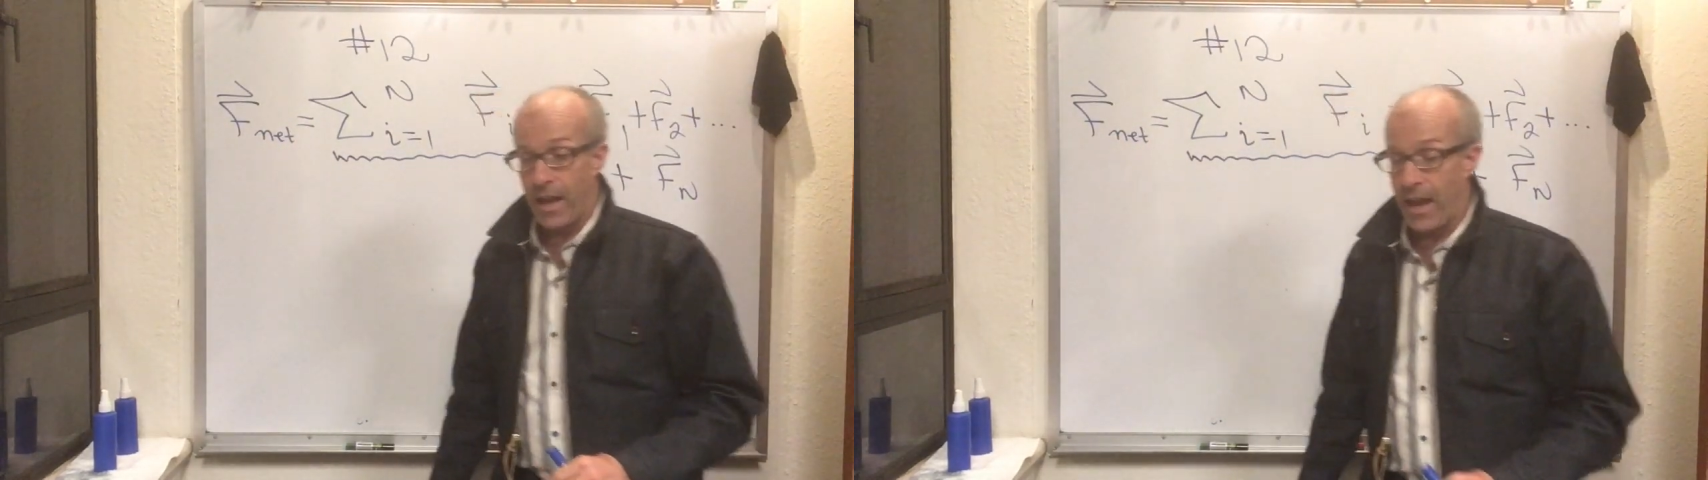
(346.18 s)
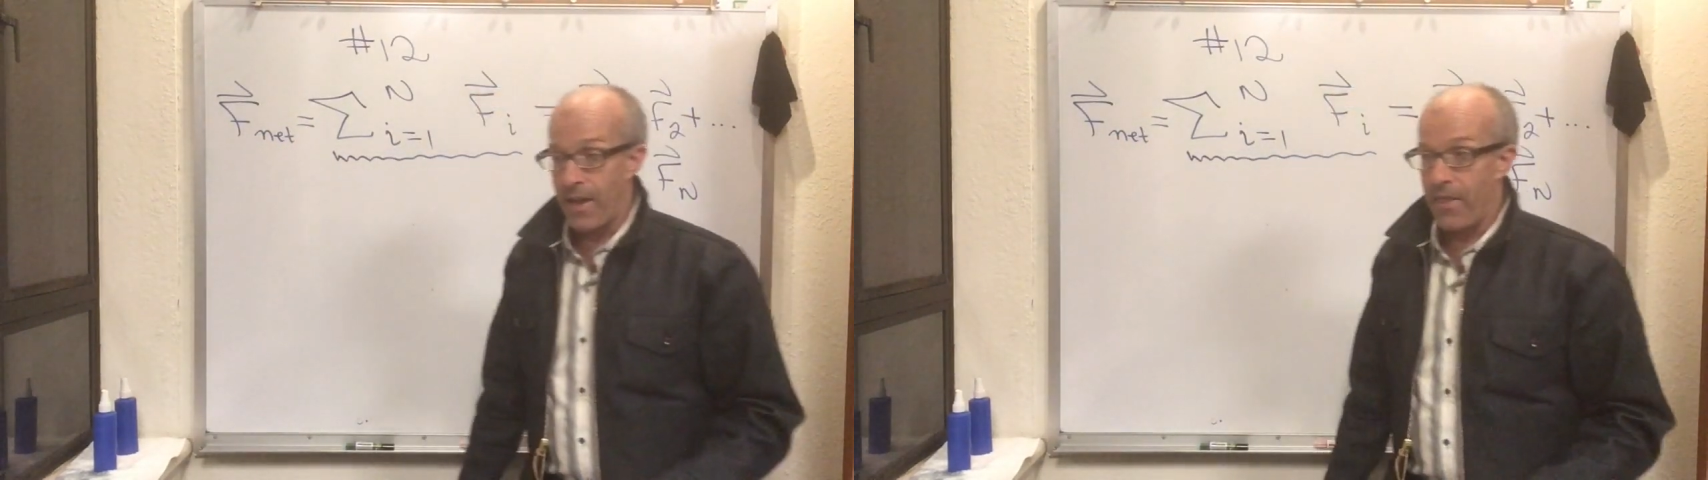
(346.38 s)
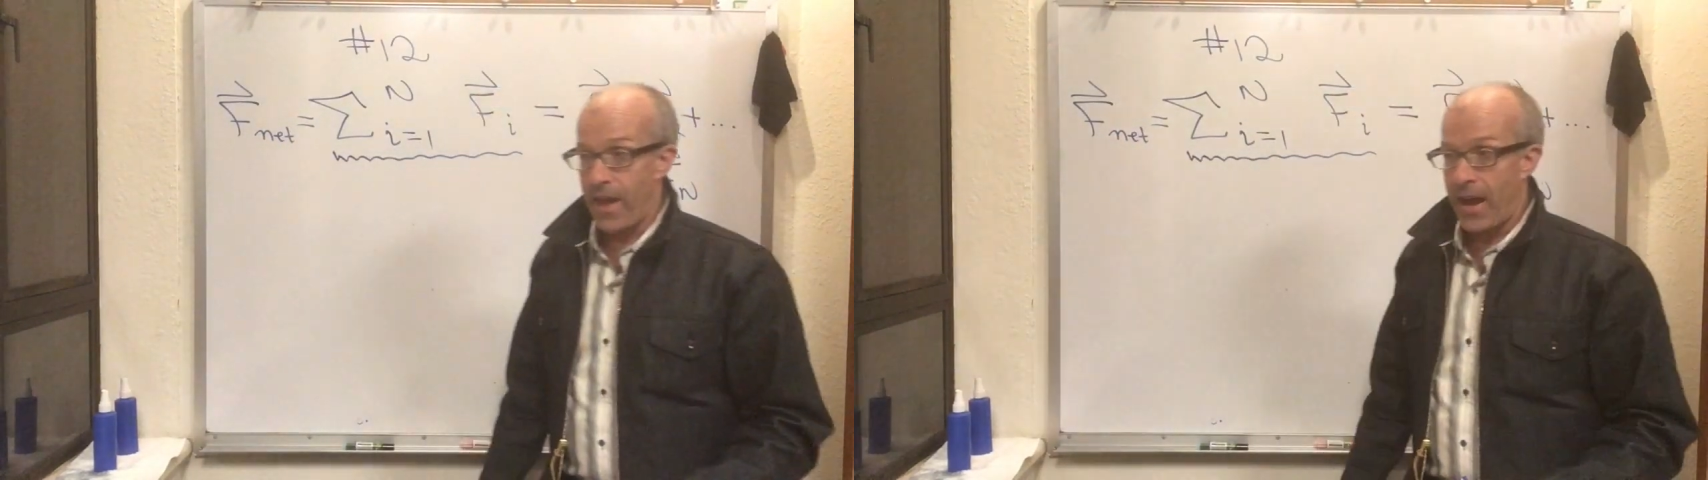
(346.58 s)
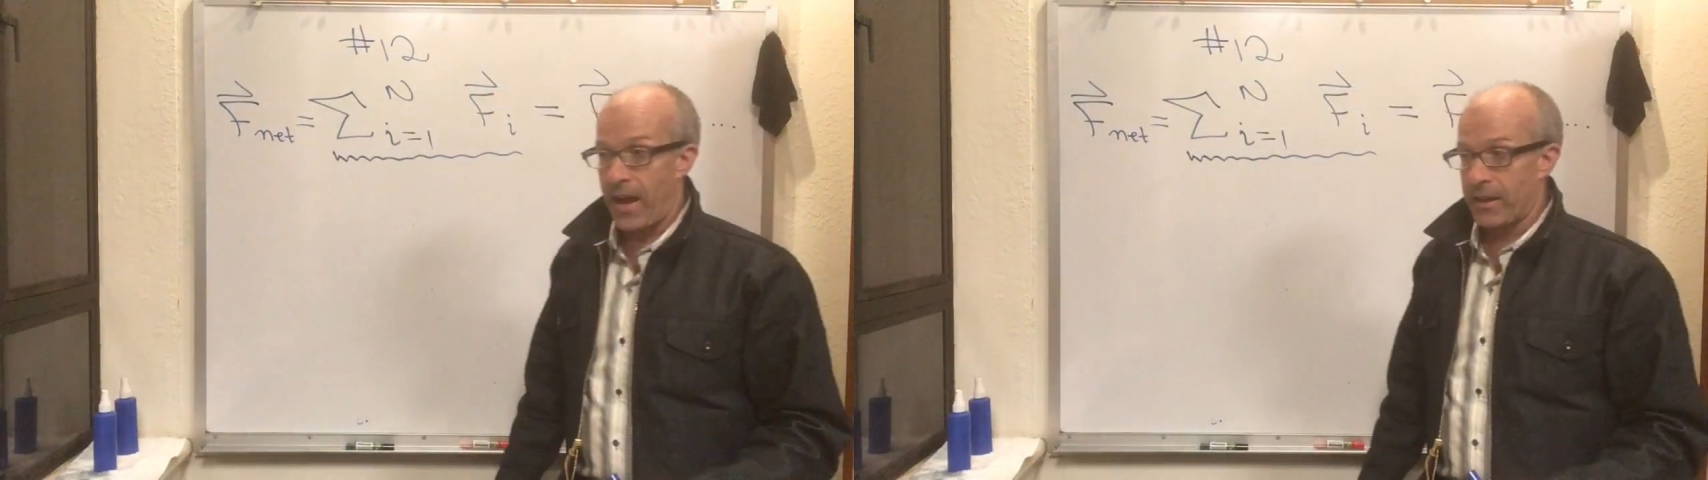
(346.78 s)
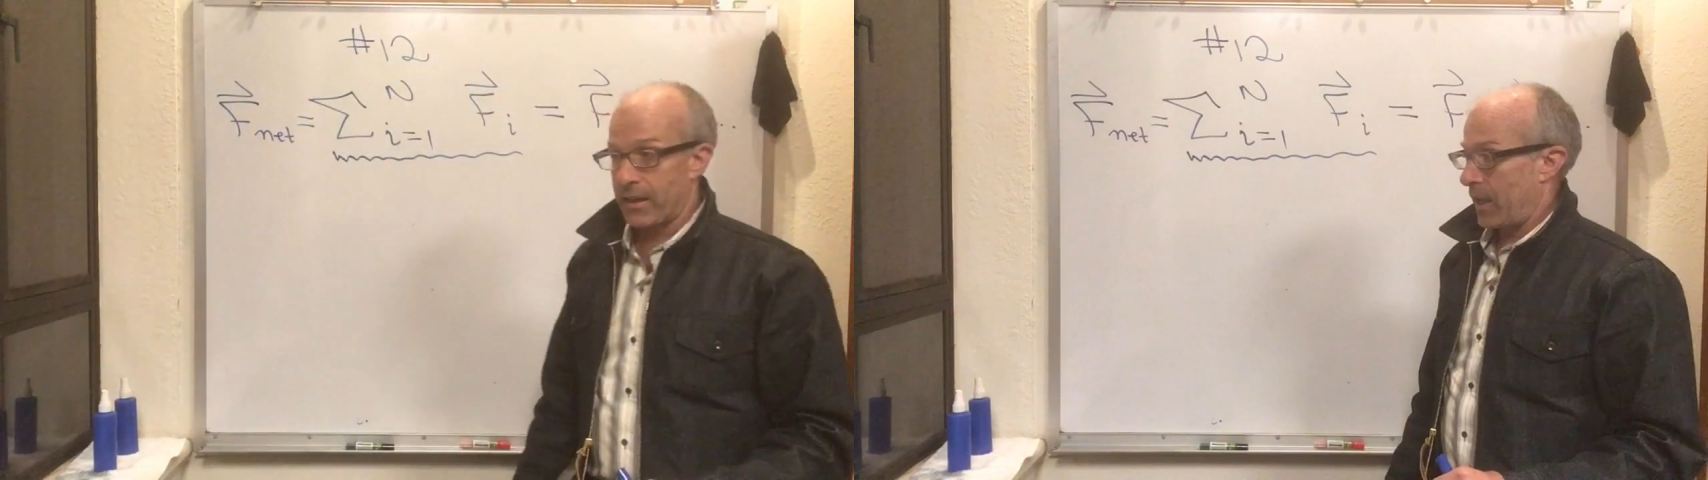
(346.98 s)
and
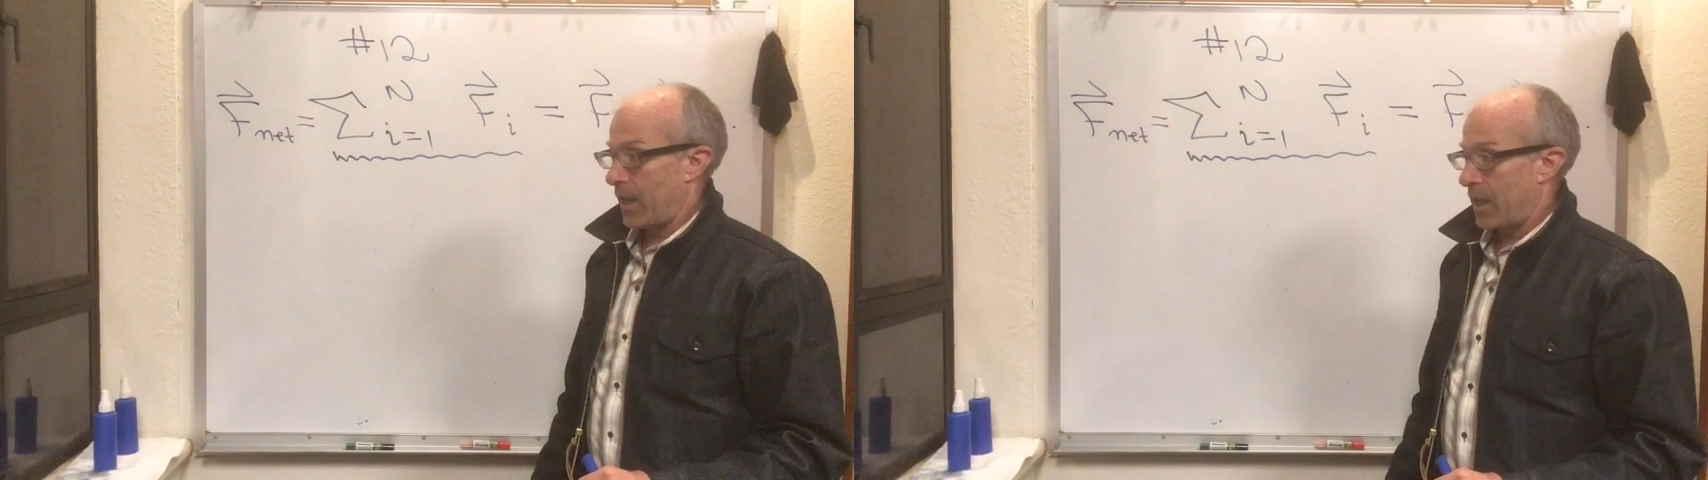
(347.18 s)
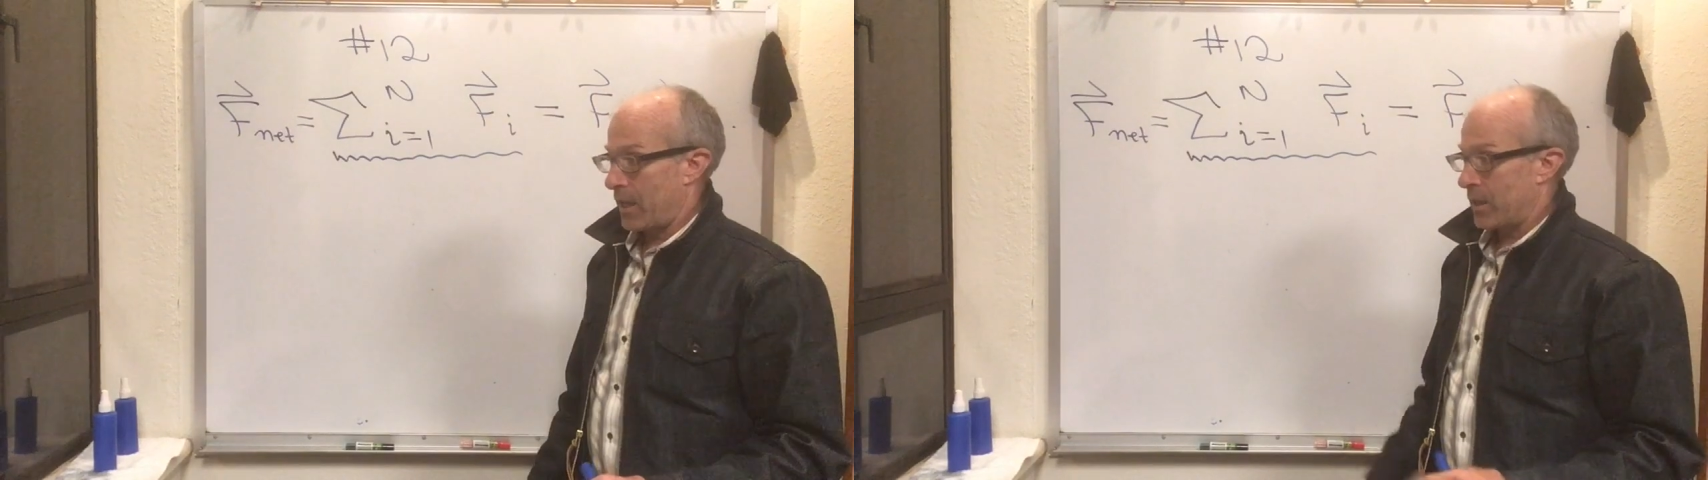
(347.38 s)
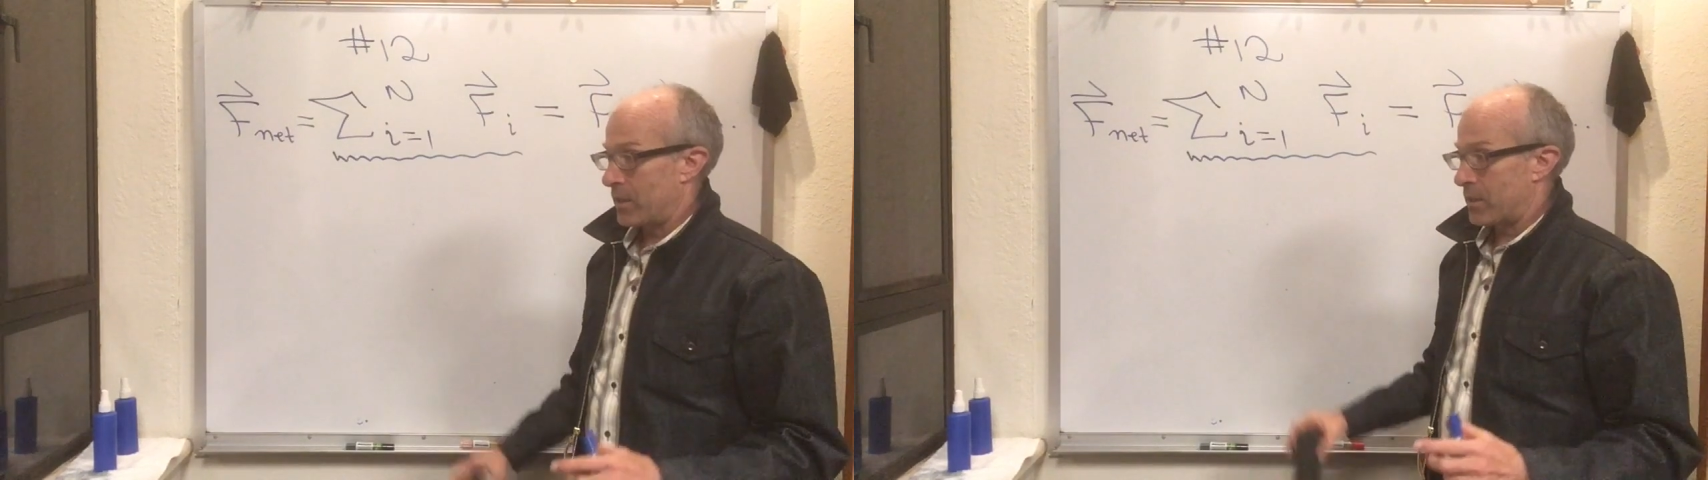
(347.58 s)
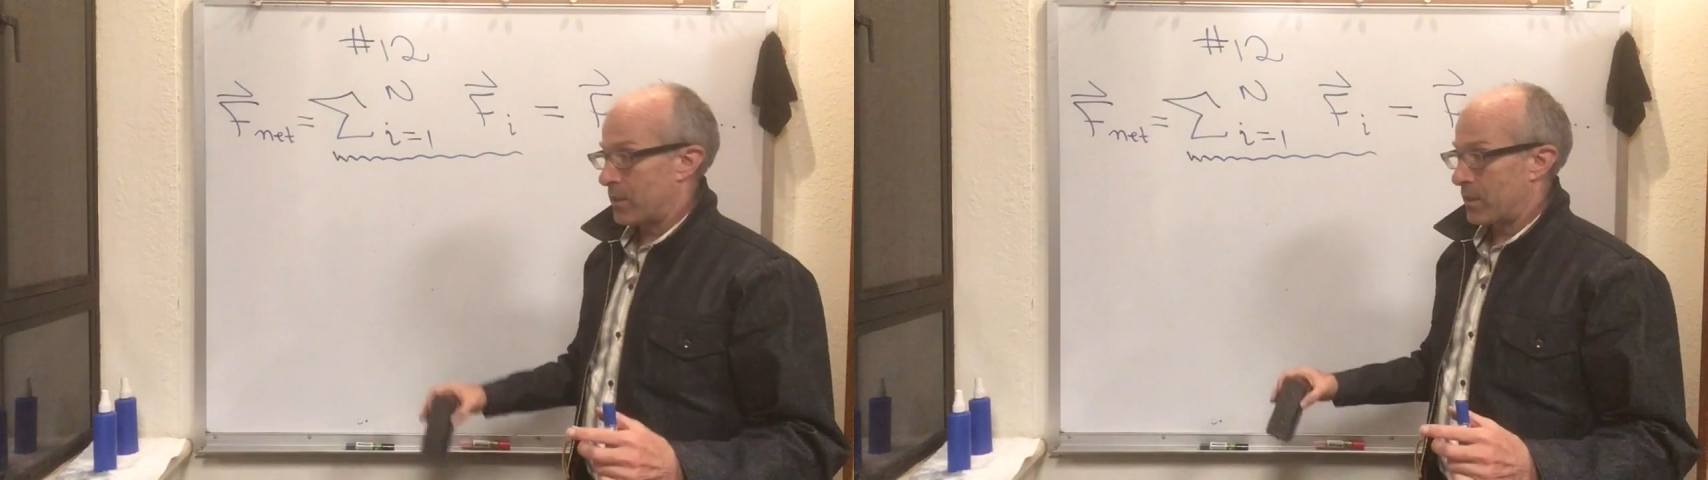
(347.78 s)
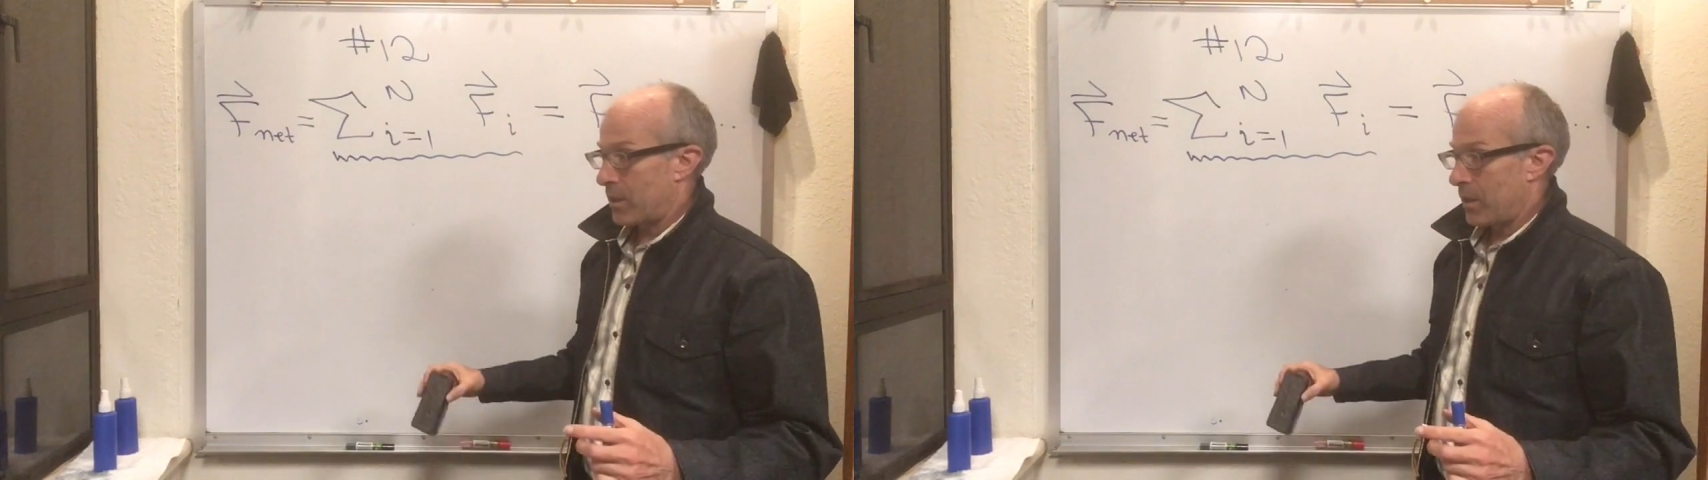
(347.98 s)
that
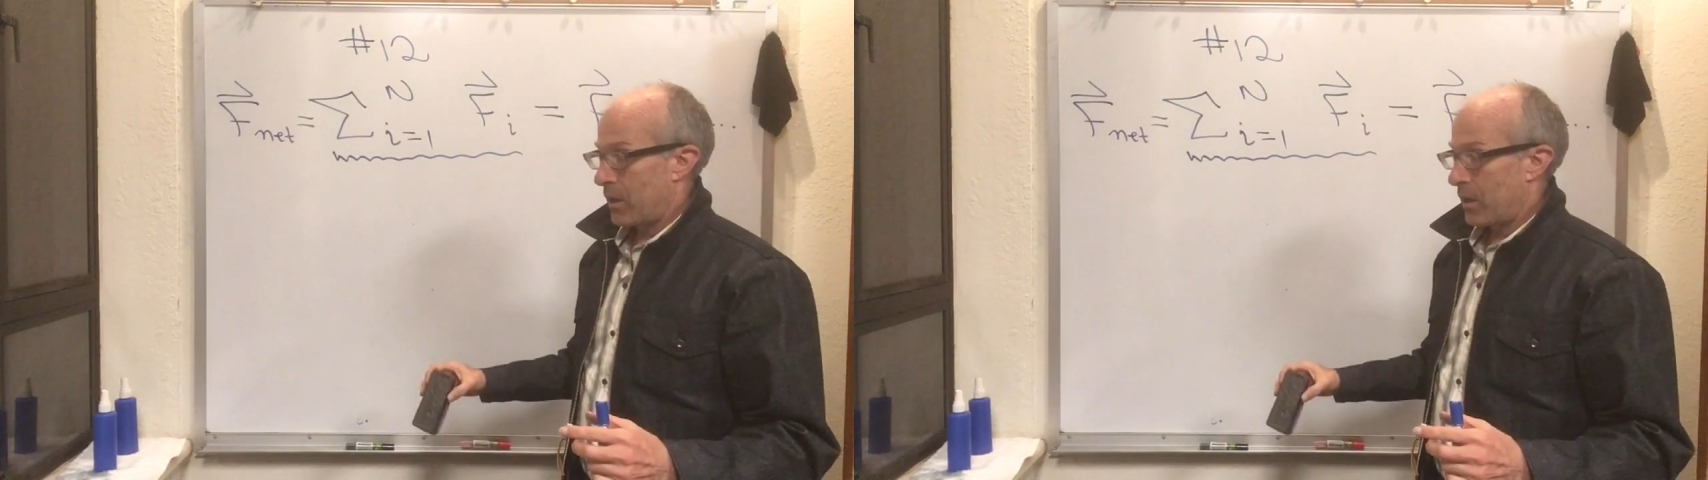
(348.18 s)
is